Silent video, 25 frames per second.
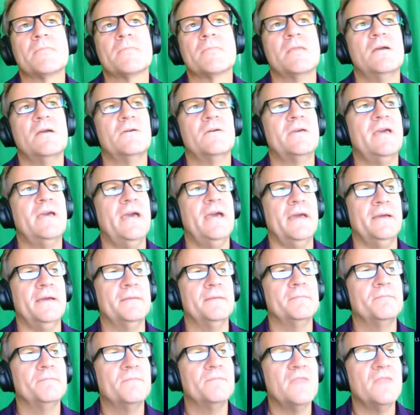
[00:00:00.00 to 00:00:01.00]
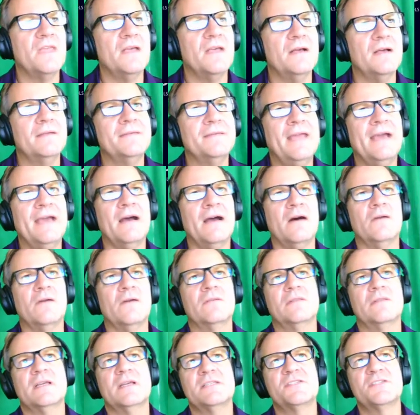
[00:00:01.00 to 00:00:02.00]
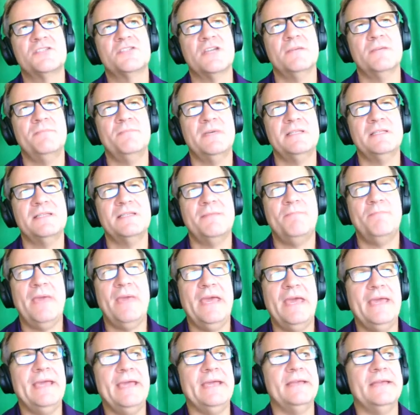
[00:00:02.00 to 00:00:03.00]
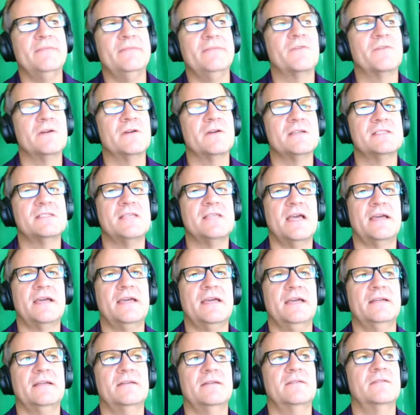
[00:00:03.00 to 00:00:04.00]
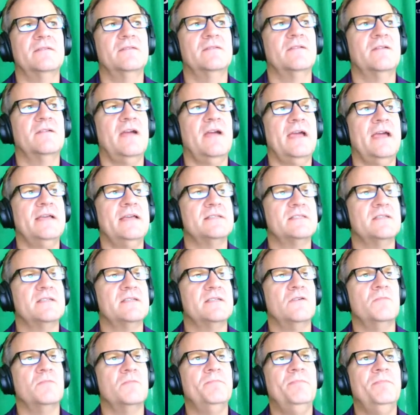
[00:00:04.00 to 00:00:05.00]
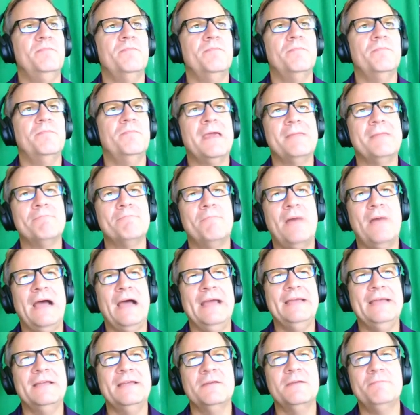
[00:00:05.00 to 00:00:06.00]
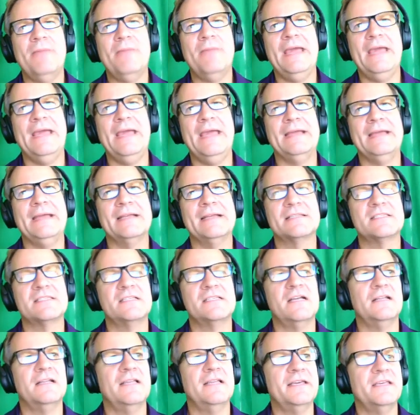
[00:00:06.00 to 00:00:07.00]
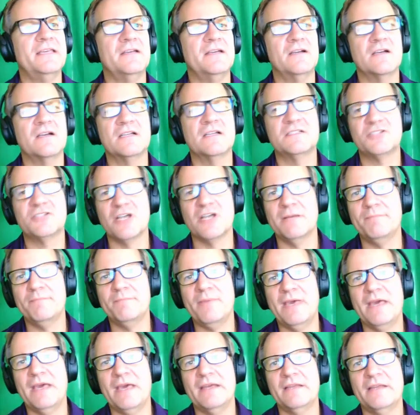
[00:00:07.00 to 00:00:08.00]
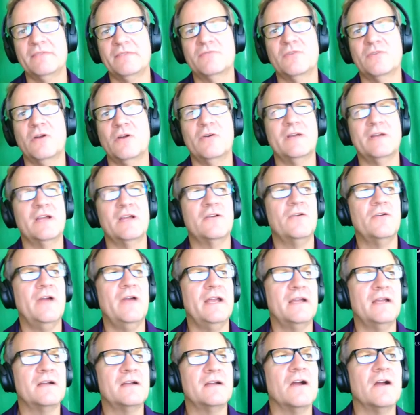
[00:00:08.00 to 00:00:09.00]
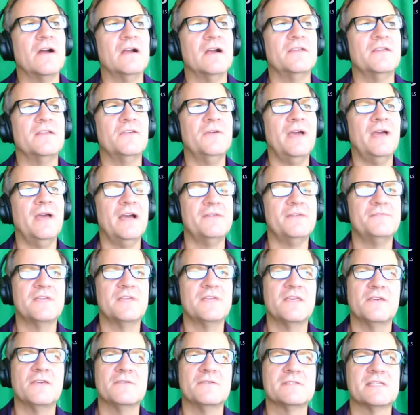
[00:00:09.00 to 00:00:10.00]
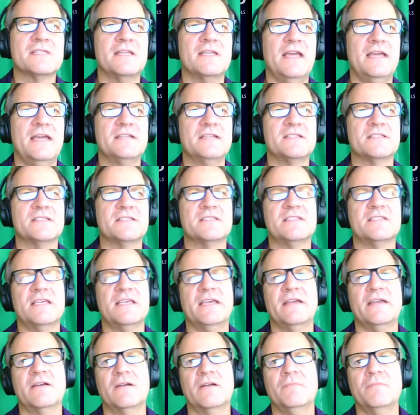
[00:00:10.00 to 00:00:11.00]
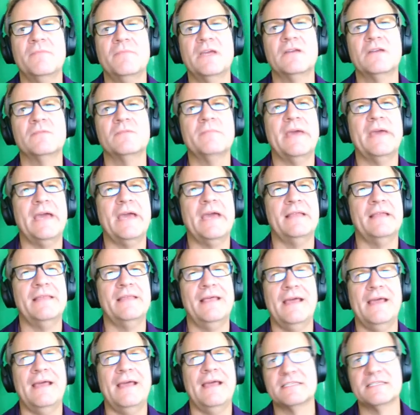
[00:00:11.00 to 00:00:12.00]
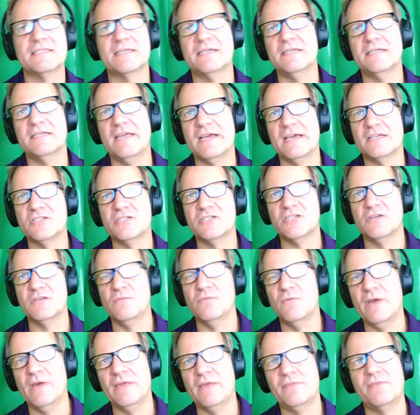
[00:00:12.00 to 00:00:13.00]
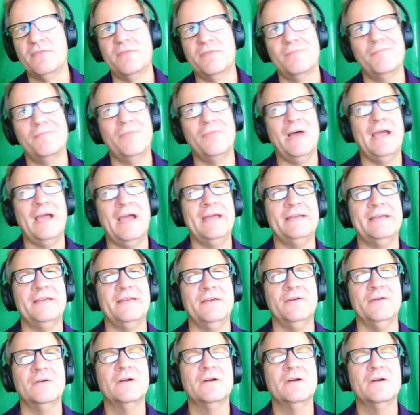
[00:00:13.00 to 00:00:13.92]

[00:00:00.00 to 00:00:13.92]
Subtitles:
Okay, now let's jump into paid for a second. All right, so in Baidu Paid, it's not like you could jump in and throw in a credit card. You have to use an agency or middleman that has a connection with Baidu,